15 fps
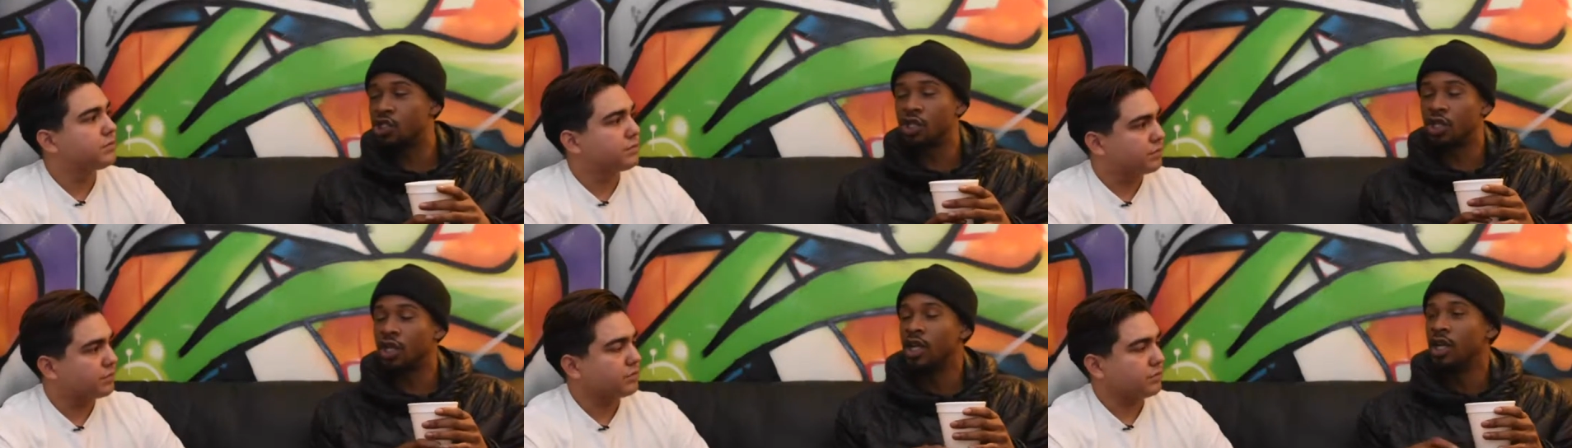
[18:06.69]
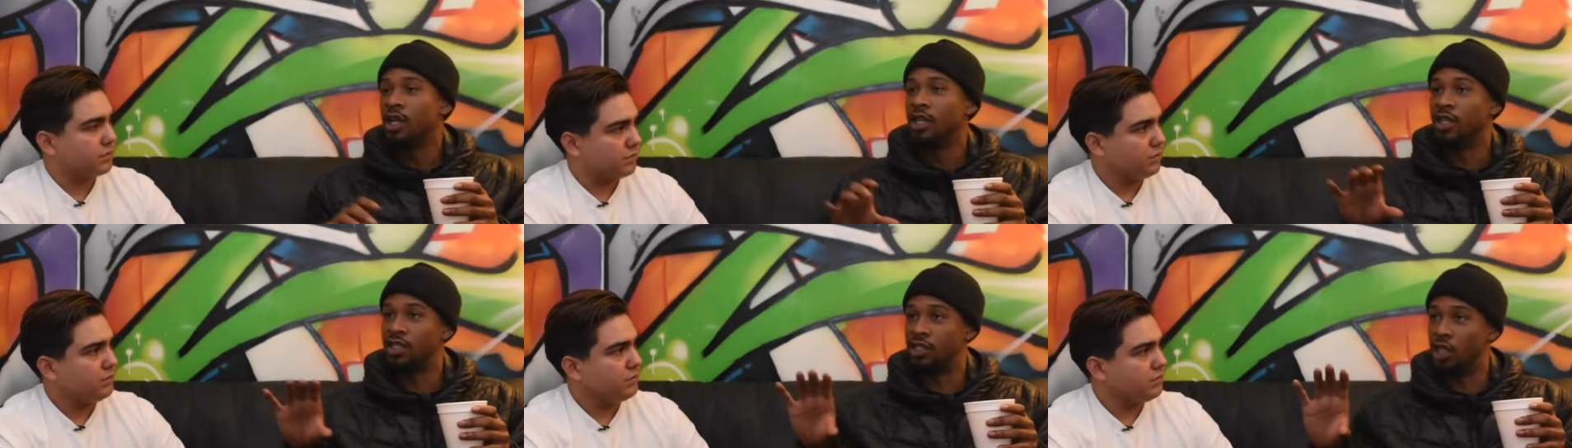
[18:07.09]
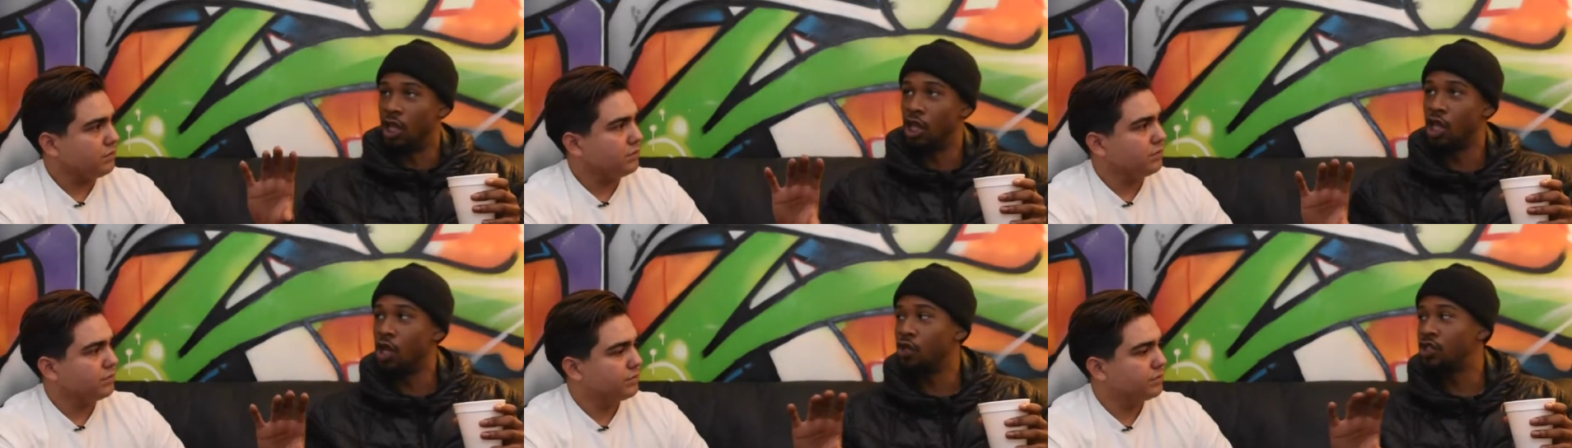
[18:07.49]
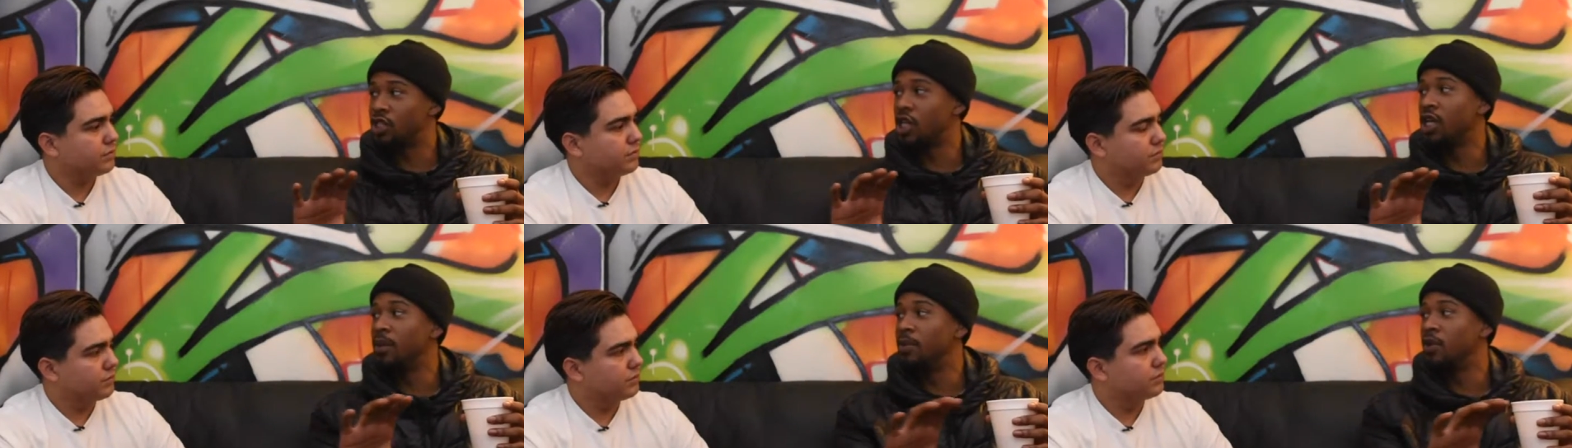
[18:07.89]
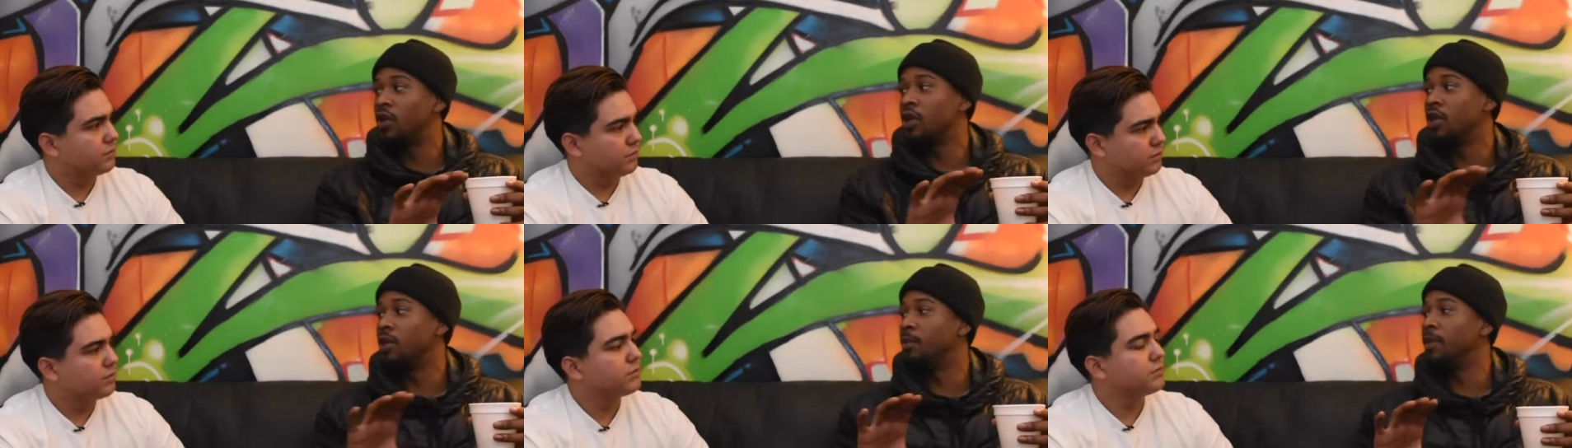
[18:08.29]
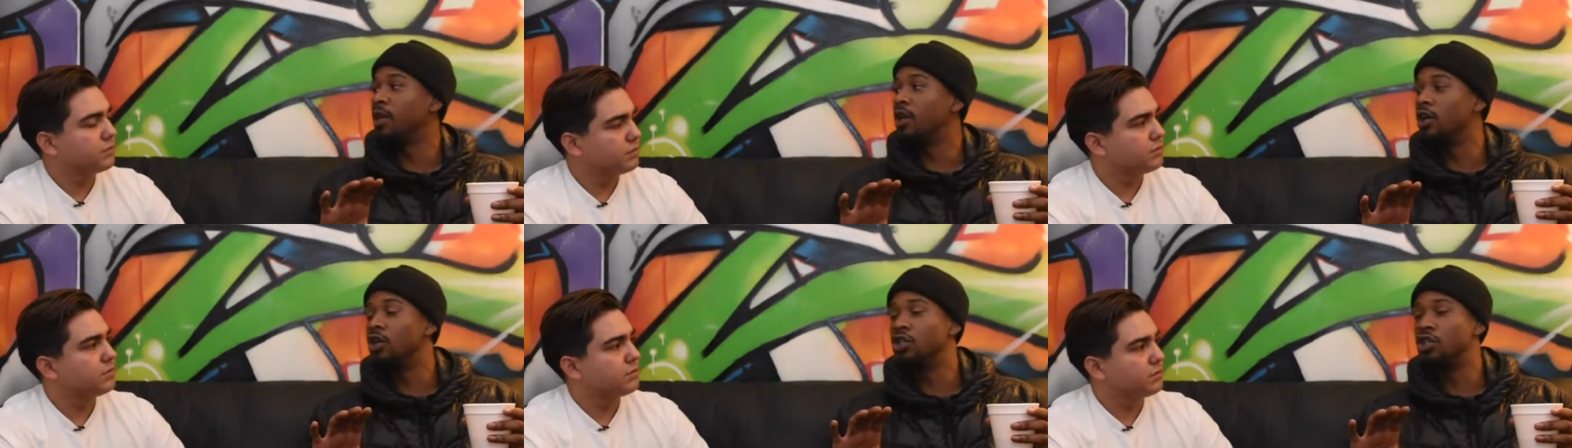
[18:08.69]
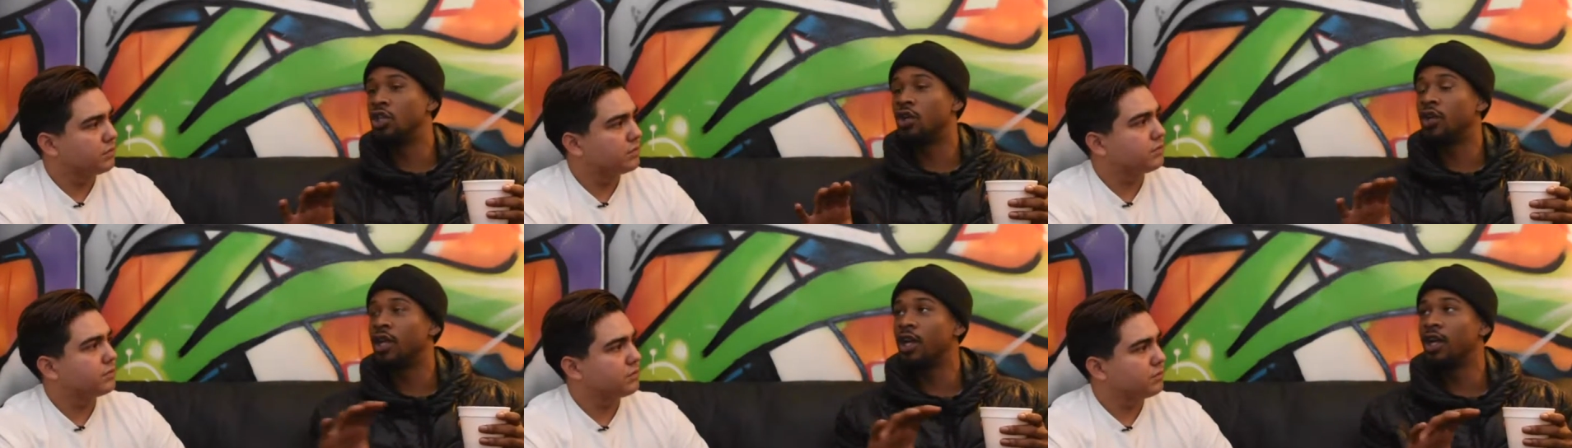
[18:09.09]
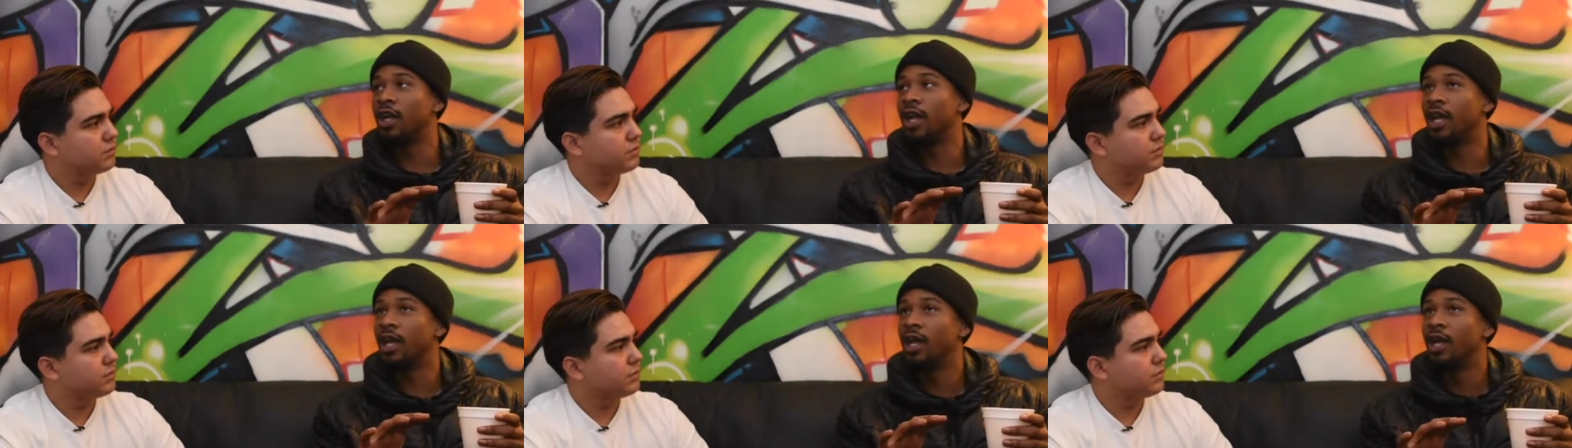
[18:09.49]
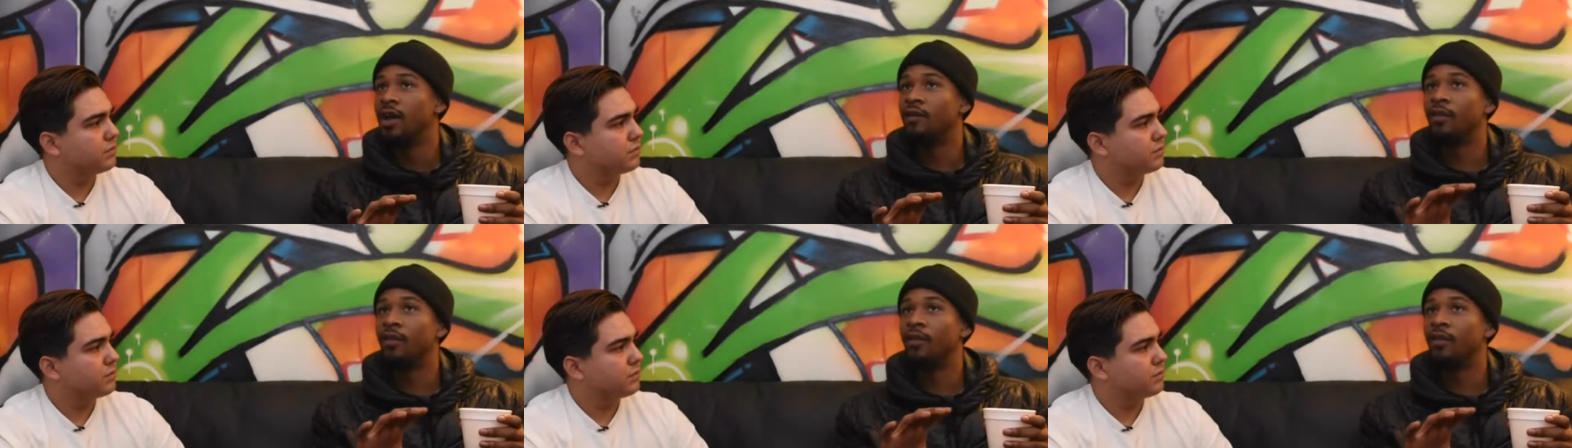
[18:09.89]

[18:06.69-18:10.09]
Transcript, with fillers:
Speaker 1: Those are the low sub you hear in the Migos. You don't hear that.